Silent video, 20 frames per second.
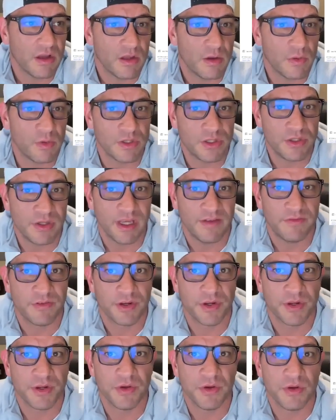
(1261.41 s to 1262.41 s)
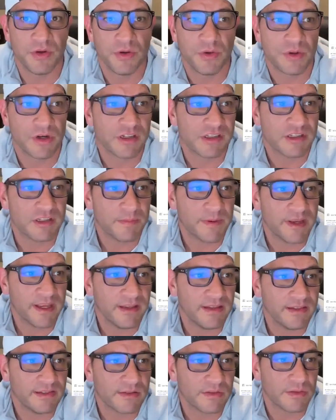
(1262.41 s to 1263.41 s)
Once you have your Google
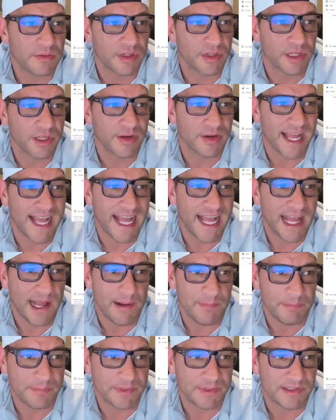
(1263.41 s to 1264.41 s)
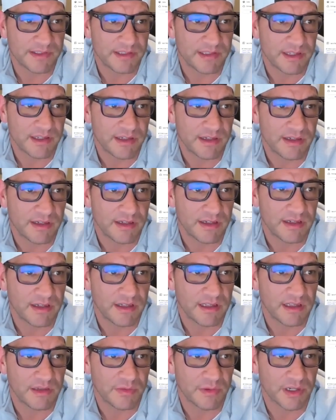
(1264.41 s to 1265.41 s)
Workspace, we're going to go to Apps.
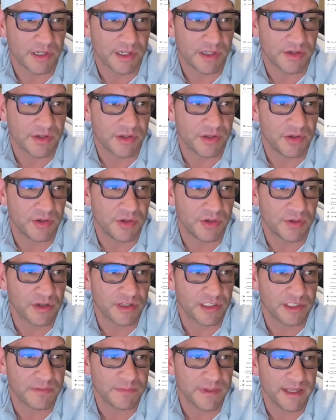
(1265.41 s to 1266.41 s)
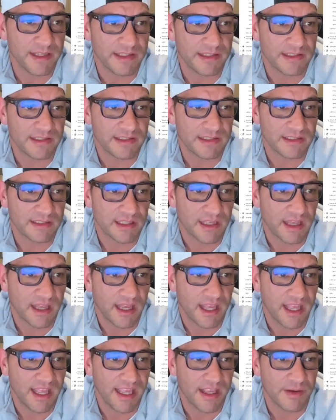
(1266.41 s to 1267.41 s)
We're going to go to Google Workspace,
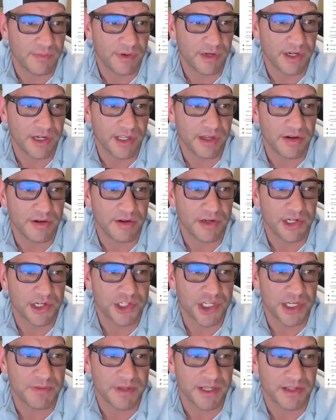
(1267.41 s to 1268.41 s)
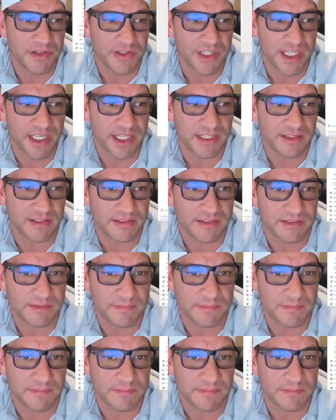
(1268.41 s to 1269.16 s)
and we're going to go to our Gmail settings.